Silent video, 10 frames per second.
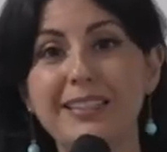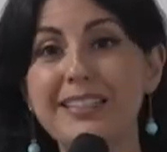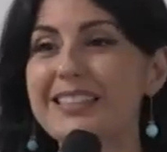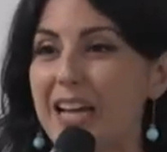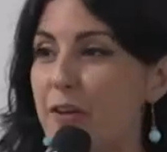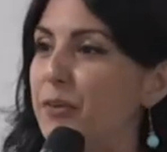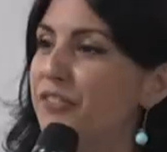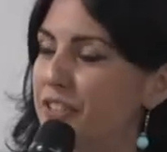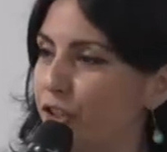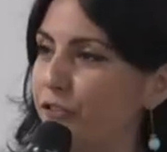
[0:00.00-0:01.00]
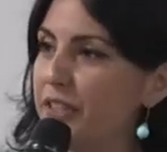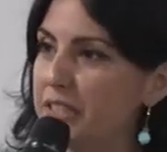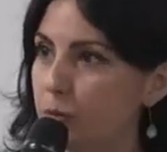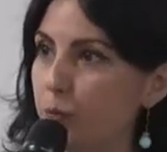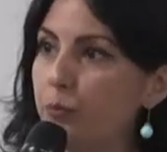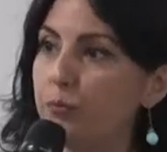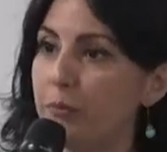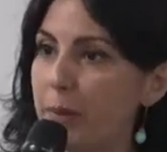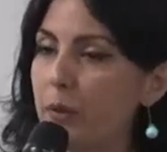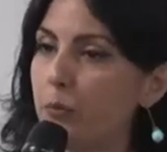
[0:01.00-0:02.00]
this type of service.
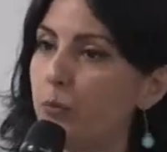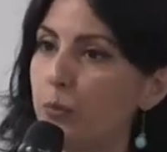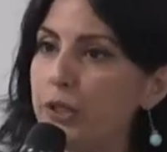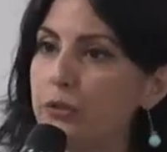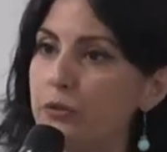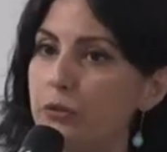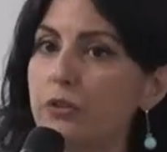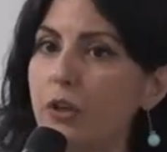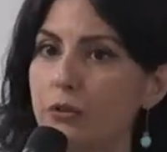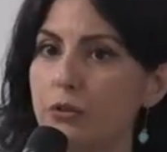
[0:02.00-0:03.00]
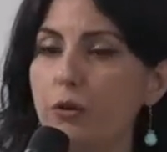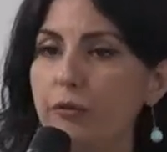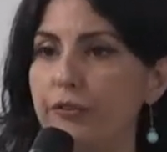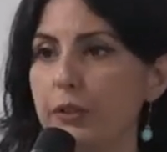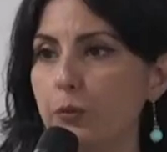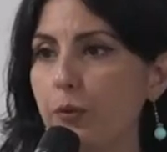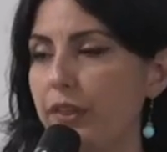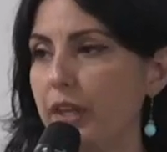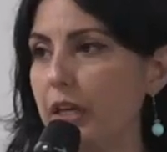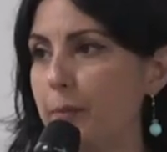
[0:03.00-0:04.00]
Maybe we not often we
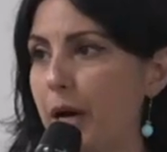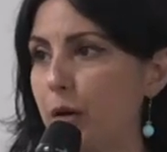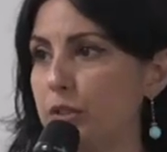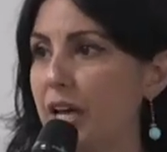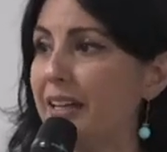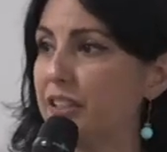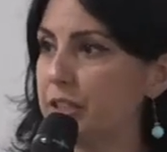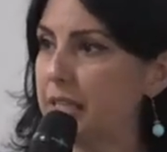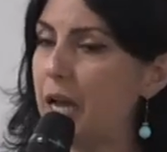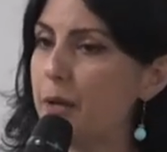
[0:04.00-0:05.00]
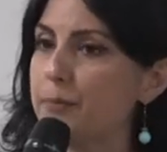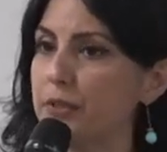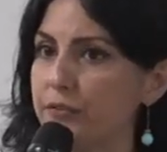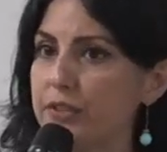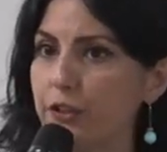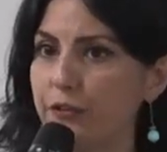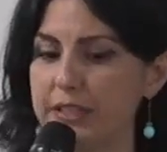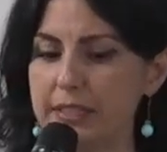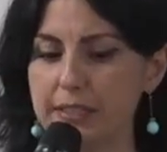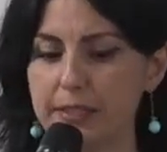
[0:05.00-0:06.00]
think about other types of
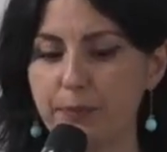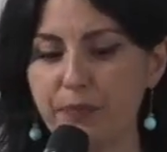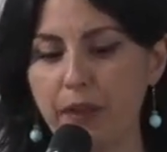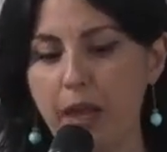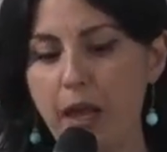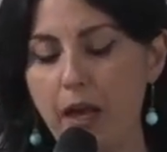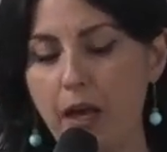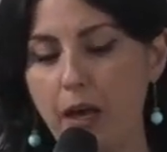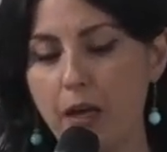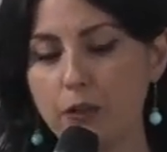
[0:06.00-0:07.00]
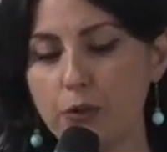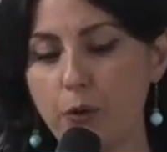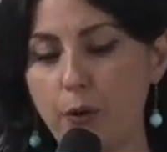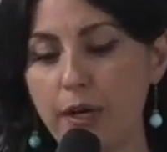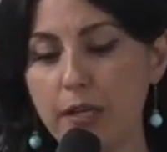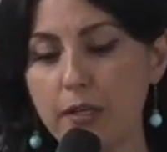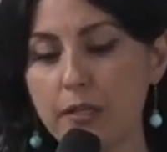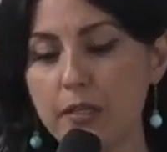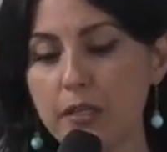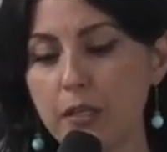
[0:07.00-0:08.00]
services. So
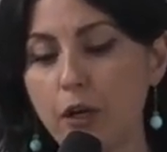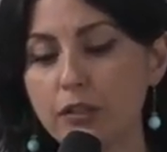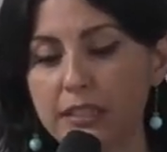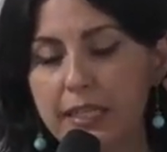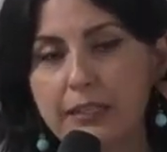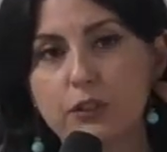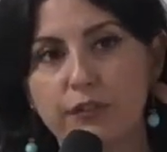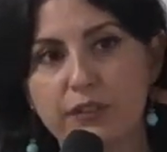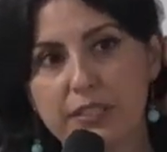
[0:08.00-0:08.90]
in the context of